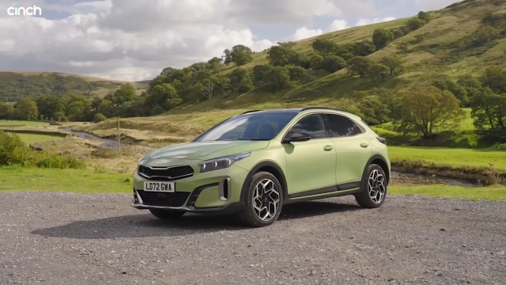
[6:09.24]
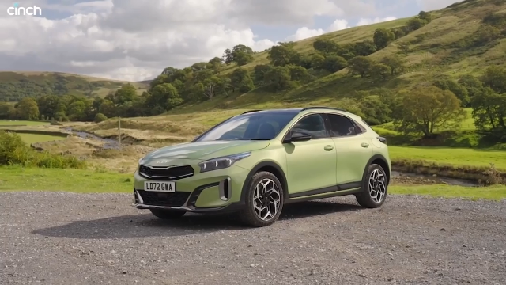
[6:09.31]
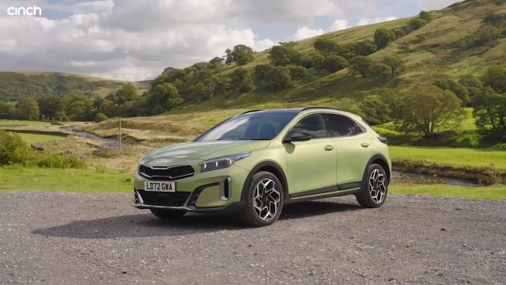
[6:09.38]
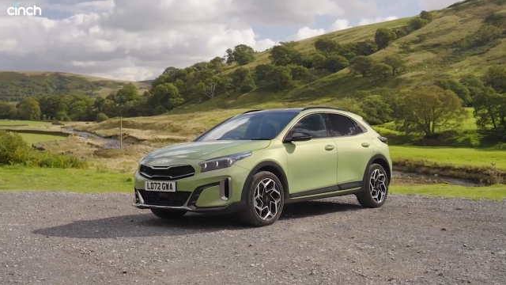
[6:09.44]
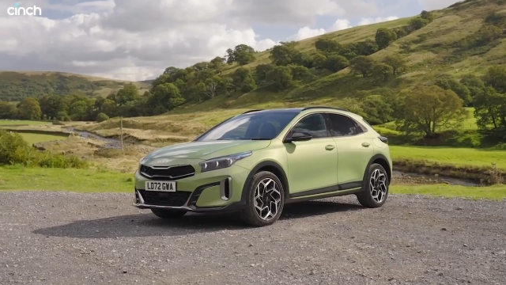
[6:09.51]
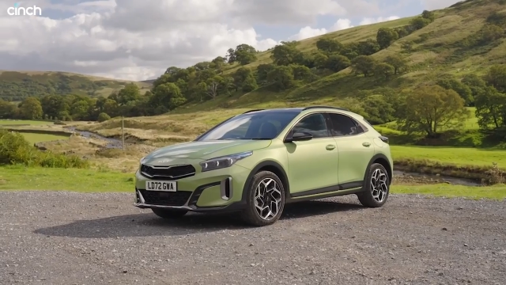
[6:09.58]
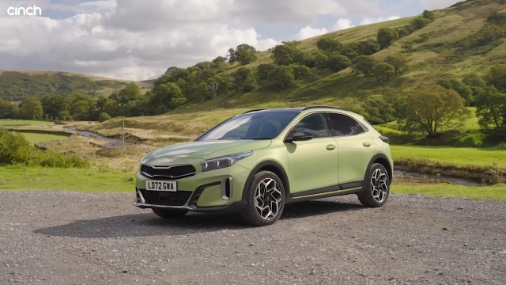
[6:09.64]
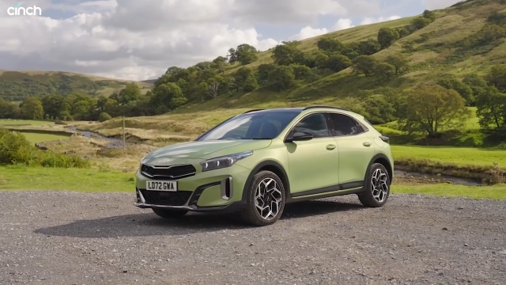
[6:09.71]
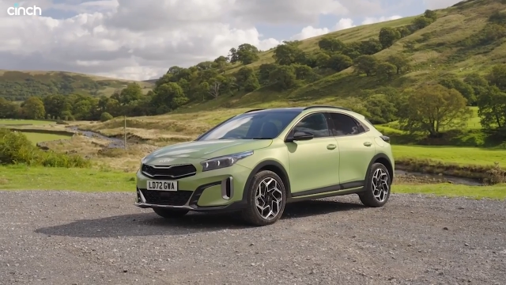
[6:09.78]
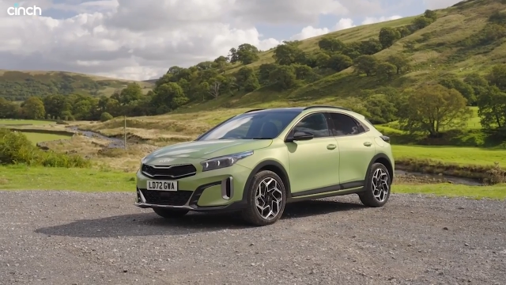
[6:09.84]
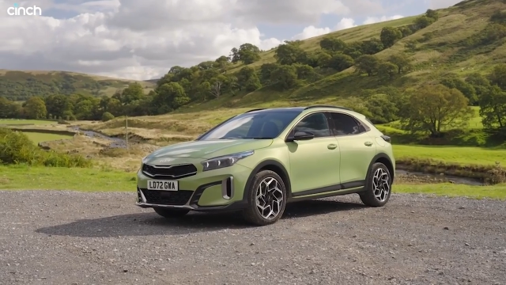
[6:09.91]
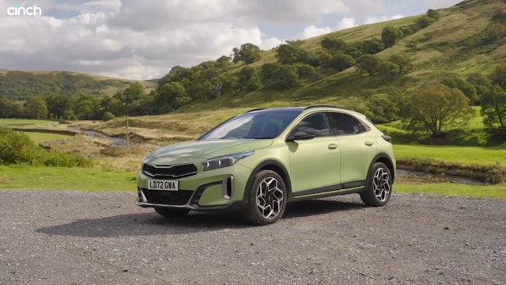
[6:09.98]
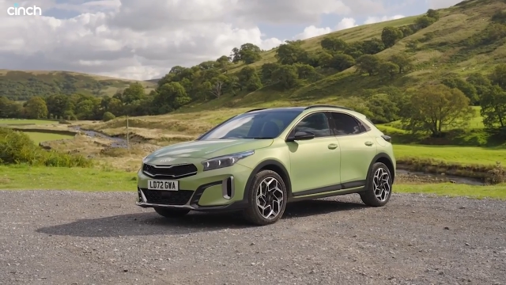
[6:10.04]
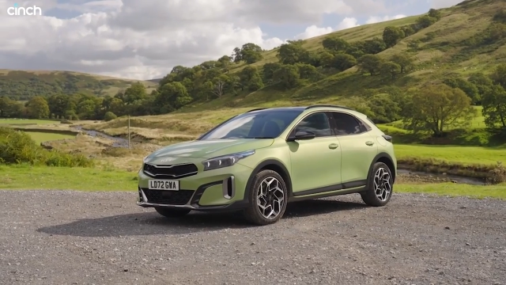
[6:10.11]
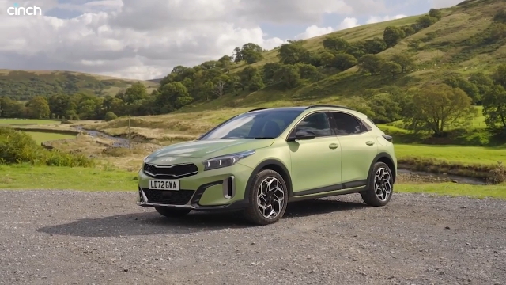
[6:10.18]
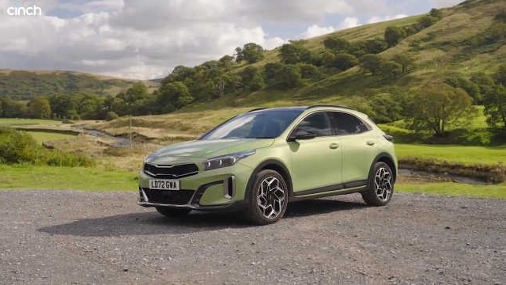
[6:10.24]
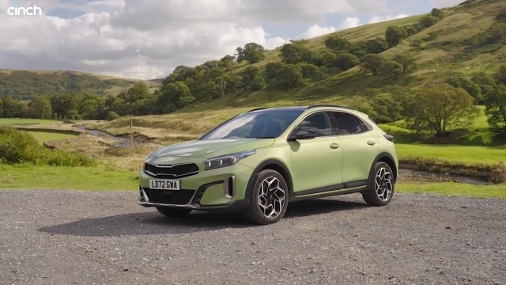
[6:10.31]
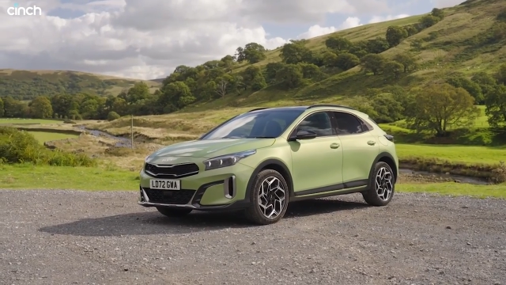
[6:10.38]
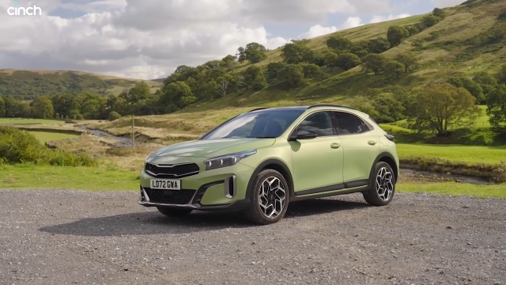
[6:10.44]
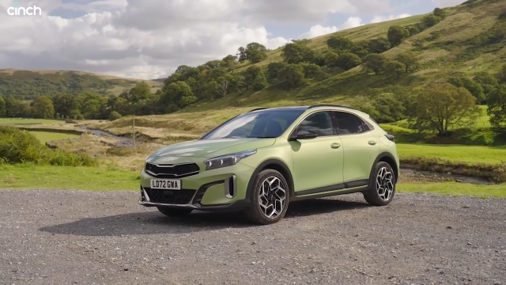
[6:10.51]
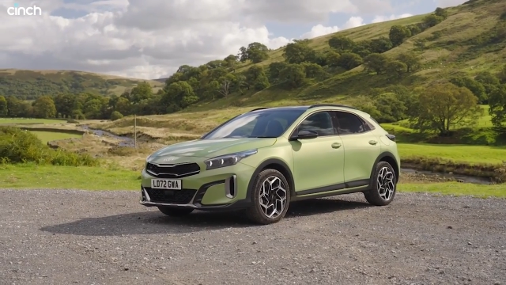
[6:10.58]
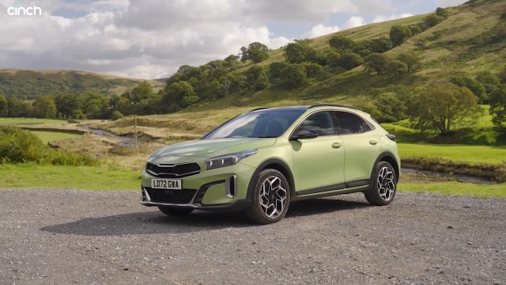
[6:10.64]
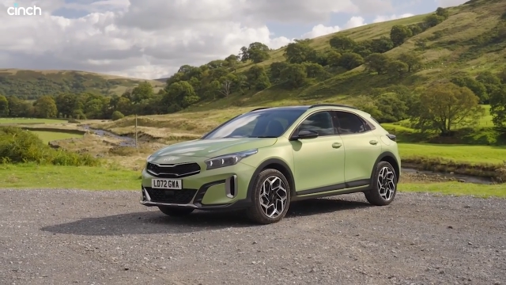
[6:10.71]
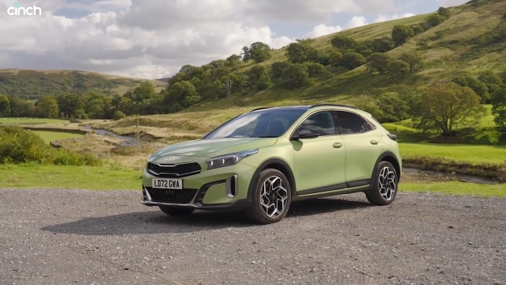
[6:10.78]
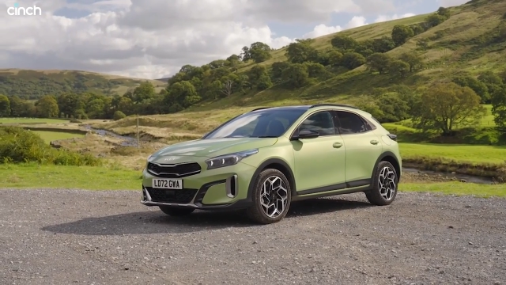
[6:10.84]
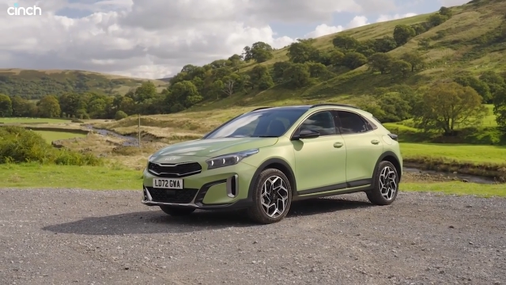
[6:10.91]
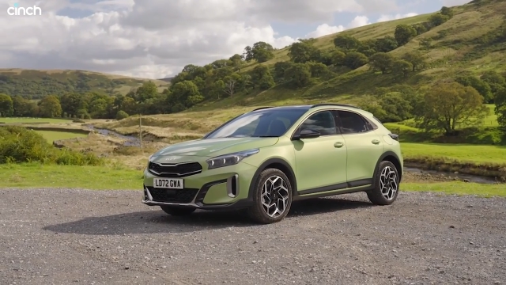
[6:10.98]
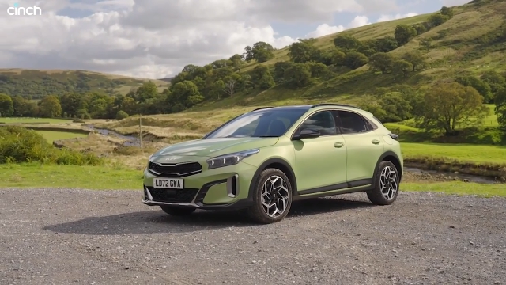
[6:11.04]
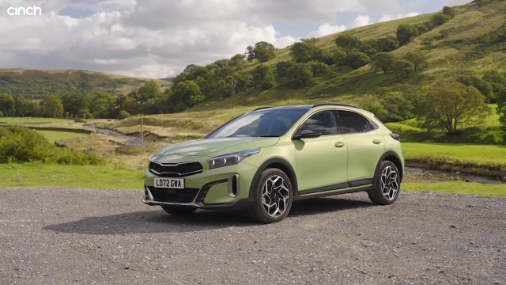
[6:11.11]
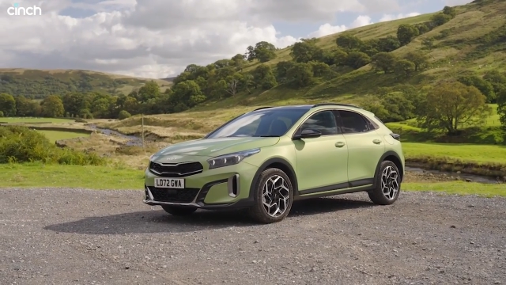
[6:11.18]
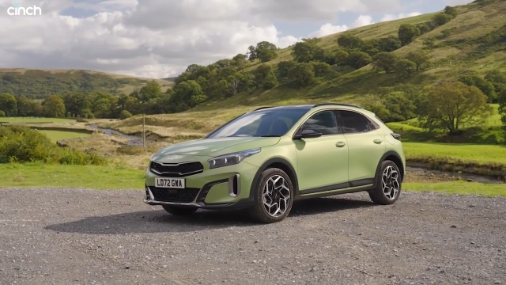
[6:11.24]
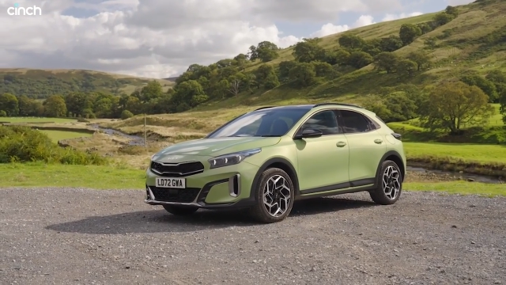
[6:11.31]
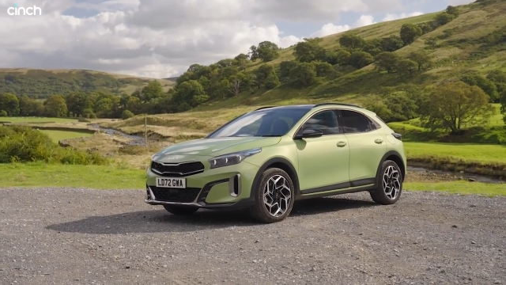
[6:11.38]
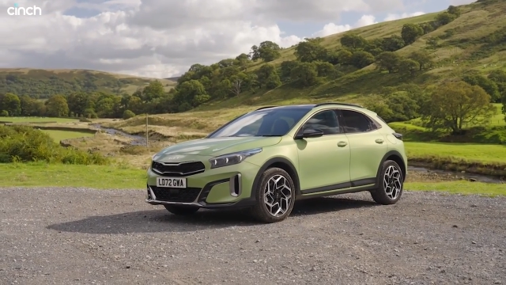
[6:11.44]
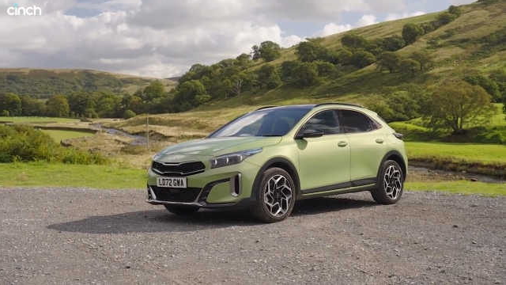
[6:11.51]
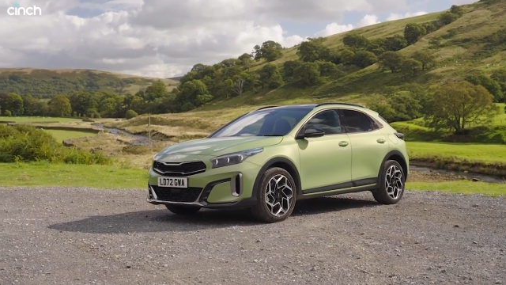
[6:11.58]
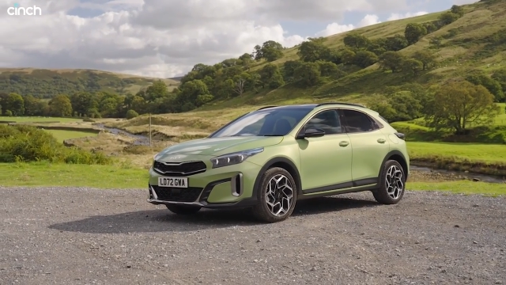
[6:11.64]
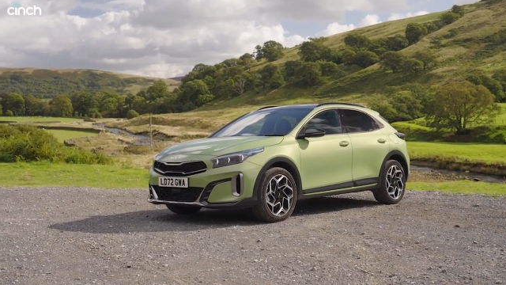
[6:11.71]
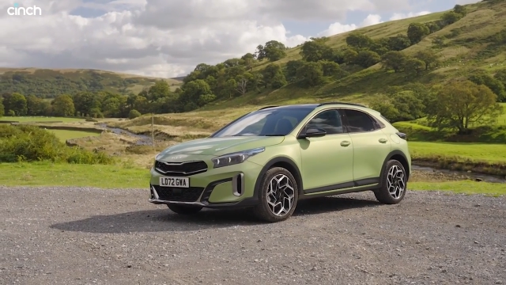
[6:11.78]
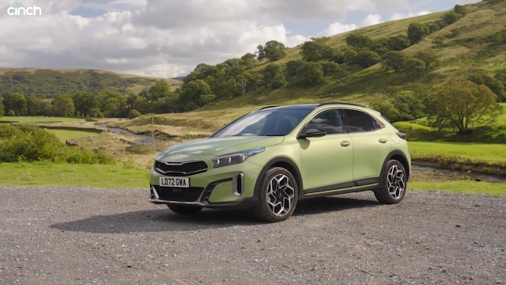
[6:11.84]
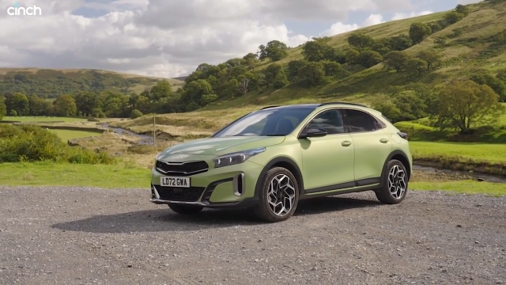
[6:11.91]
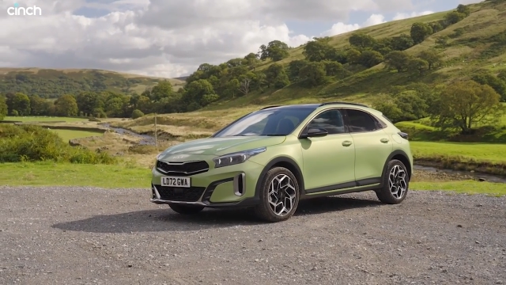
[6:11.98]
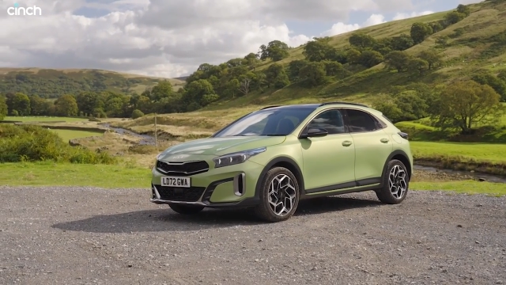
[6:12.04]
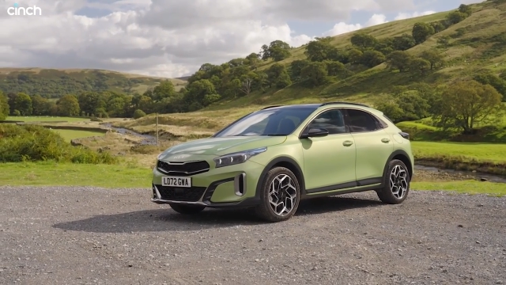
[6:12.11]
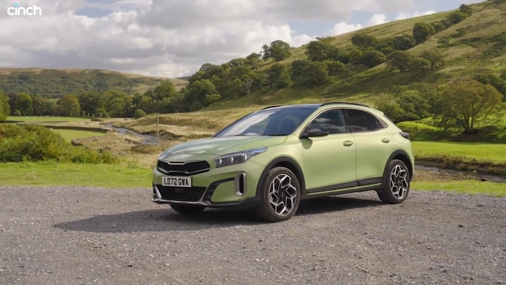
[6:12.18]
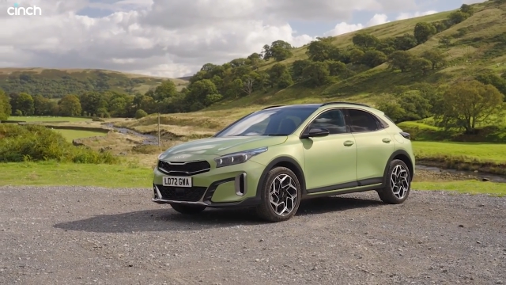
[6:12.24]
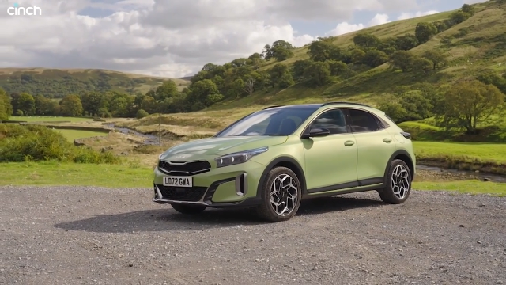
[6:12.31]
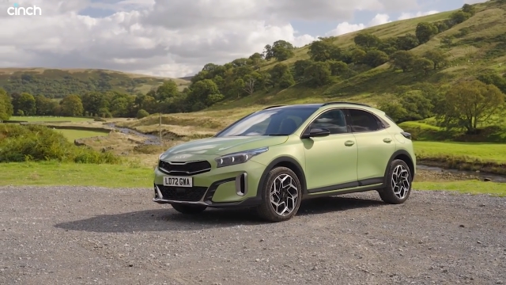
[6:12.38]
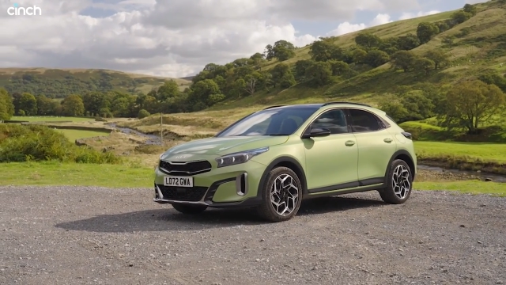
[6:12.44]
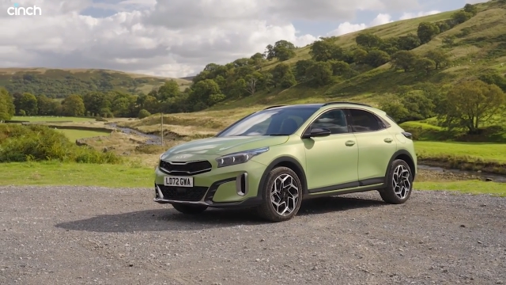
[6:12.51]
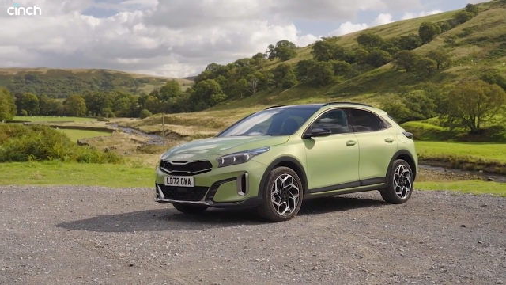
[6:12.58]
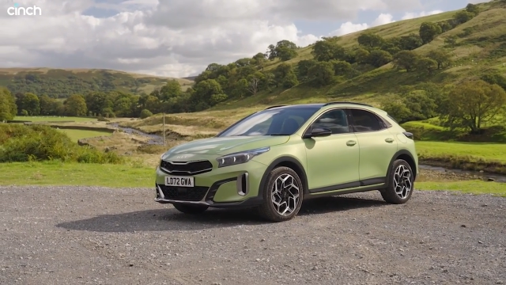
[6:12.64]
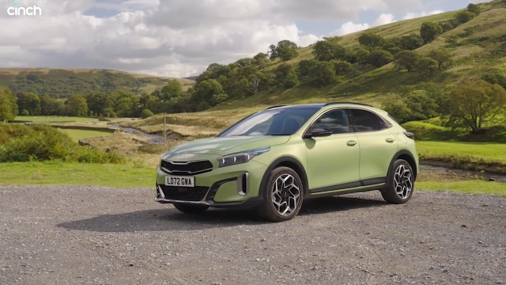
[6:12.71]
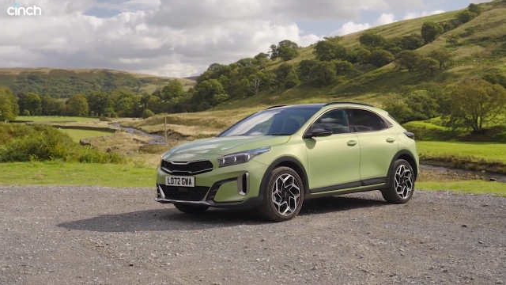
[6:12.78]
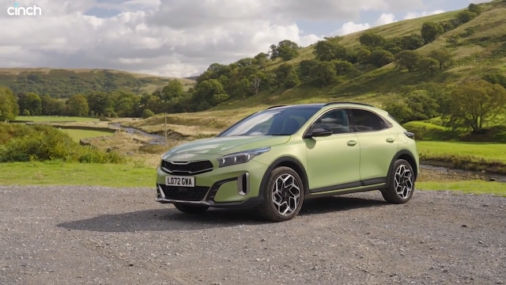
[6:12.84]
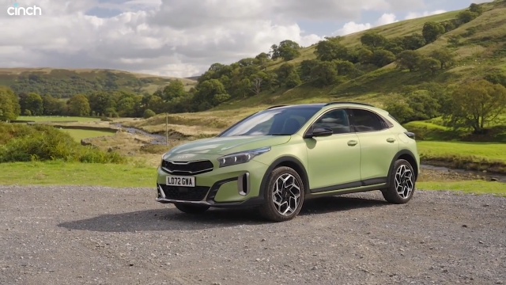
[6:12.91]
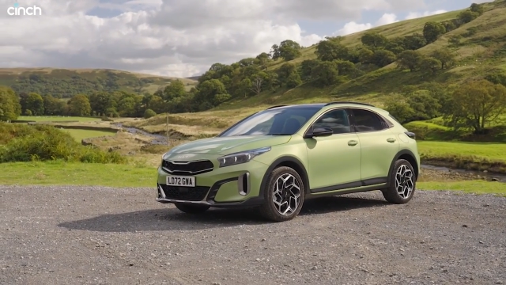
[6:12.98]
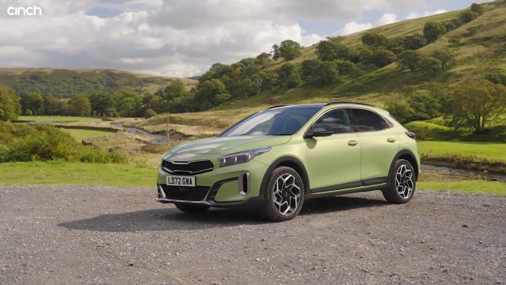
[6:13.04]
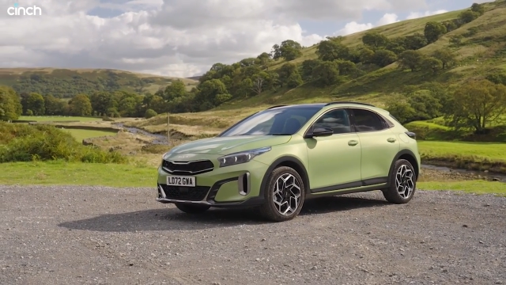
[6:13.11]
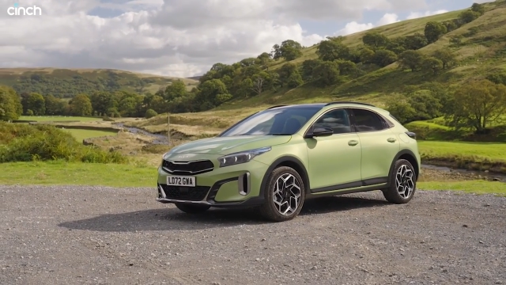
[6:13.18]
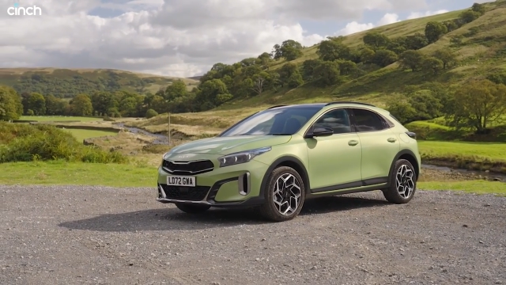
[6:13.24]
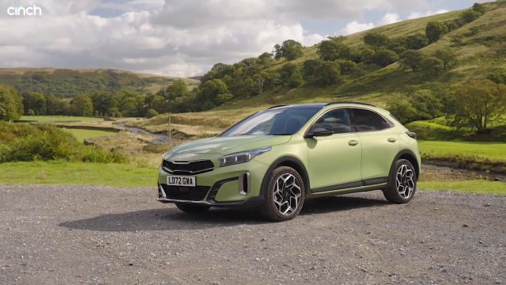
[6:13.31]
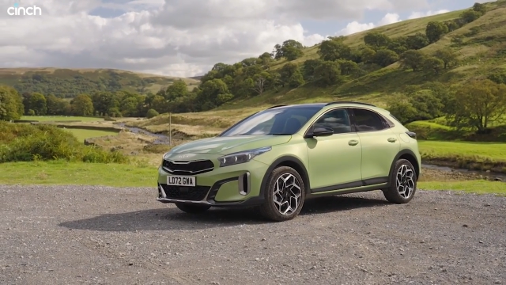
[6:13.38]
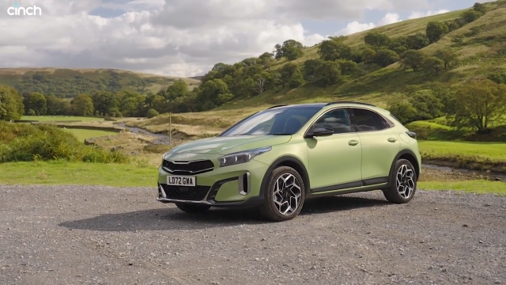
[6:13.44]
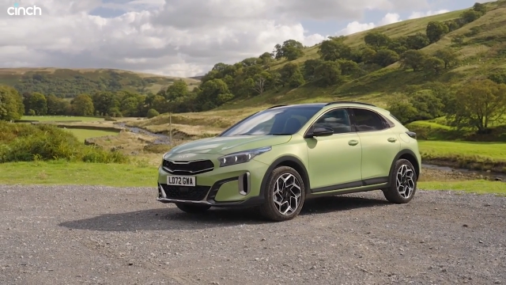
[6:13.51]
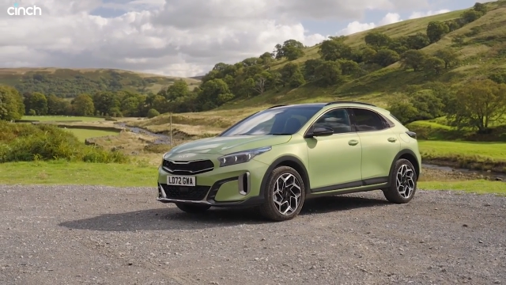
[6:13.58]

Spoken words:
(no speaker visible)